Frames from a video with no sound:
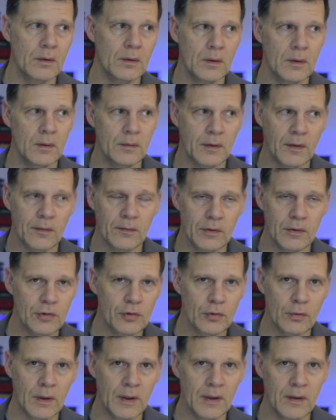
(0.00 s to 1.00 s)
another
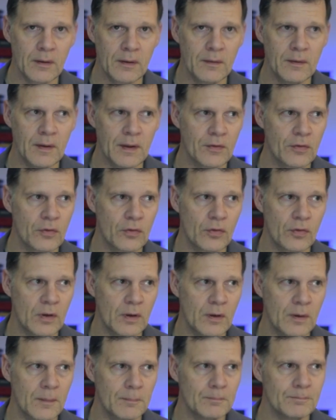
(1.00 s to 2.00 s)
integrated that's
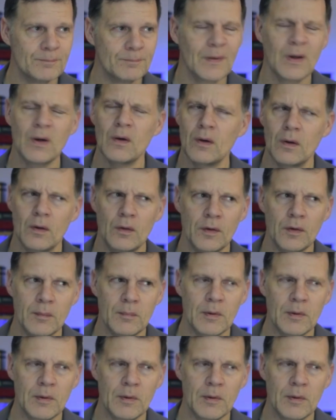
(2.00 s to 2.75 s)
only